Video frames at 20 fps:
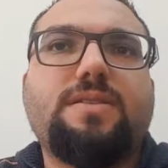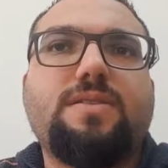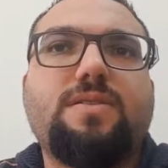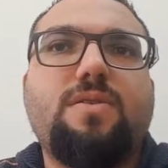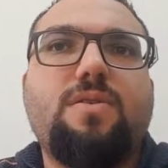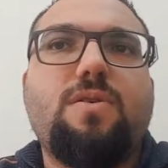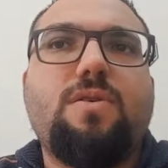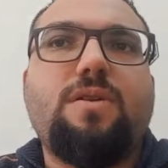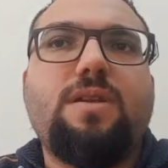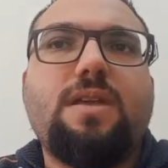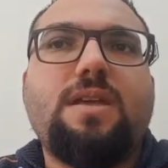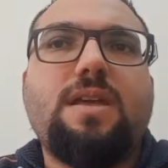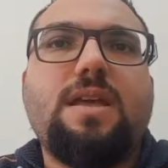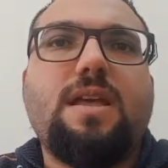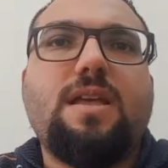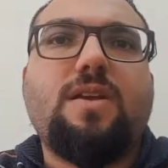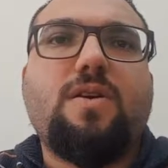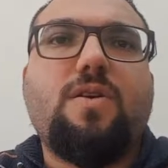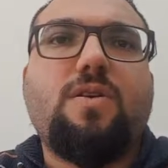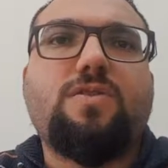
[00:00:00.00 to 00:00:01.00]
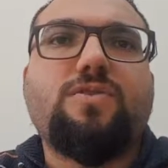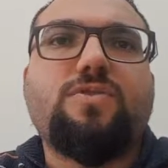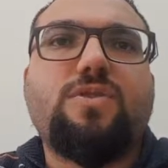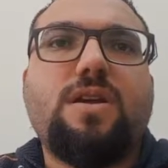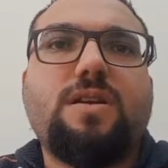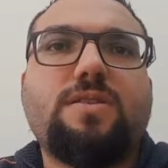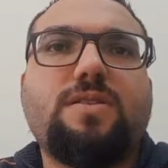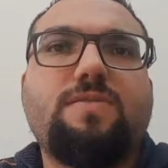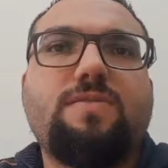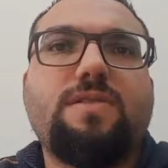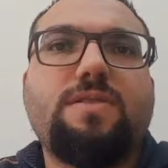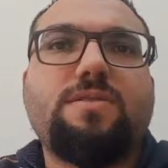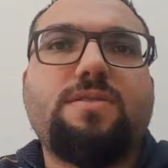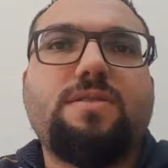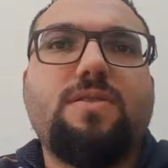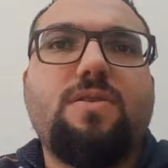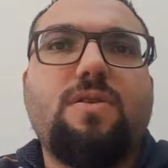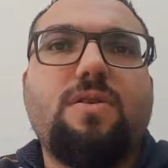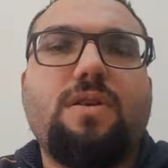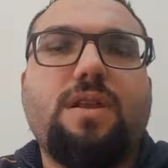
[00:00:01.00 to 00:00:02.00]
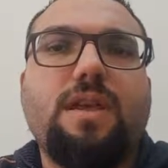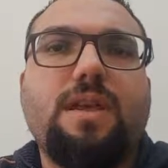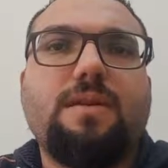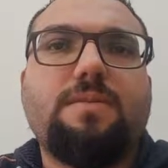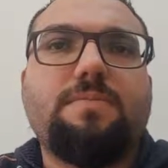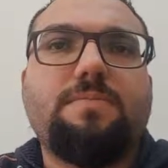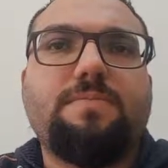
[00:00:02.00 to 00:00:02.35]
learning, and constructivist learning.